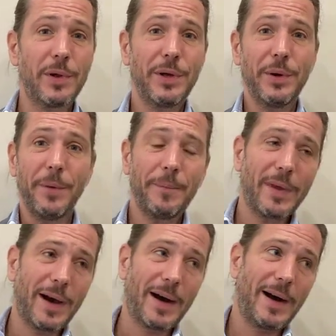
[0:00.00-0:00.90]
You know,
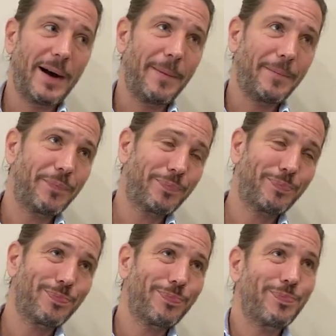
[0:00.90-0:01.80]

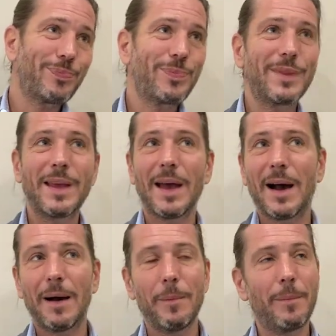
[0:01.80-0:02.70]

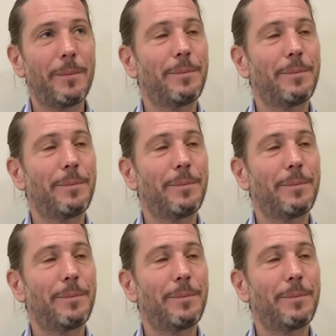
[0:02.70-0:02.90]
I'm